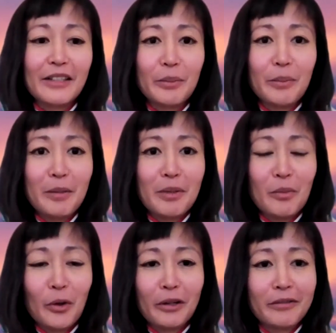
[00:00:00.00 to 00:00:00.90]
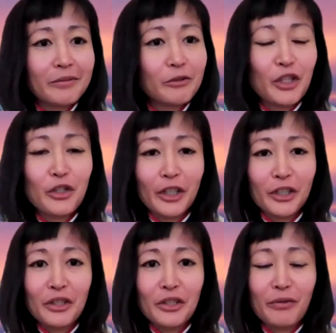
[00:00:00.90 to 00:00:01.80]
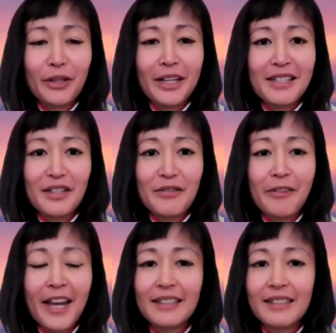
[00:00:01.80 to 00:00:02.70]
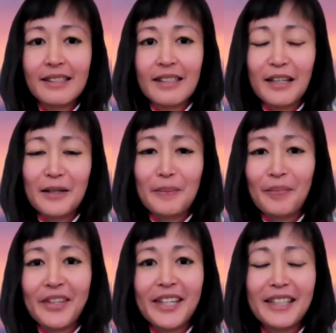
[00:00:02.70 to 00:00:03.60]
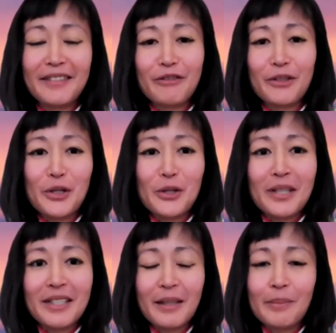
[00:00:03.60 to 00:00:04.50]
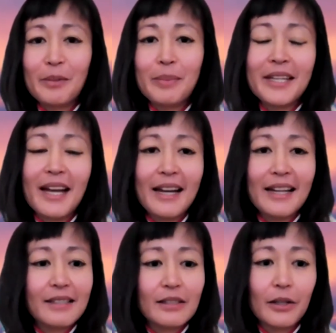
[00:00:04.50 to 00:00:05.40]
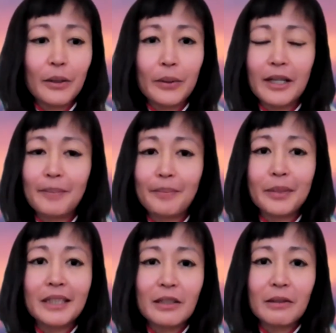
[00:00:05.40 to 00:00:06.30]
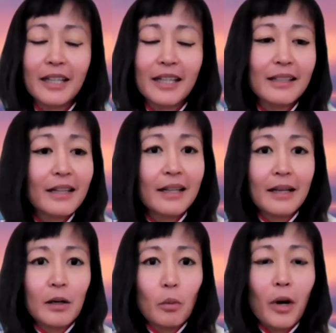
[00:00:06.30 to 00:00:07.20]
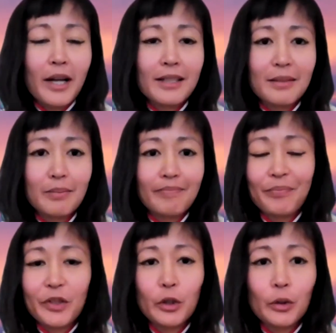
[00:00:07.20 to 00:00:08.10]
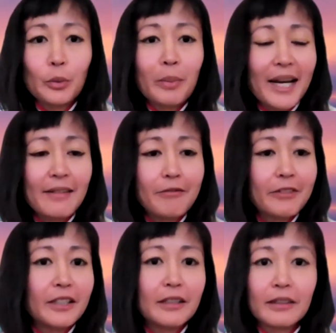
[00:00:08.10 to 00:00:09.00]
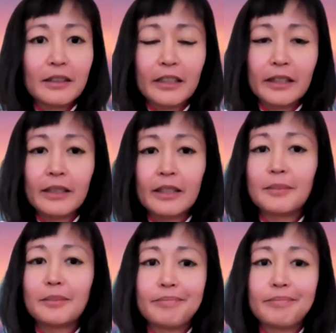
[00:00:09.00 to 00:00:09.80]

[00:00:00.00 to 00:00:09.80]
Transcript: There may be more restrictions for us as feds than for you as the PIs. So based on that, what you might feel are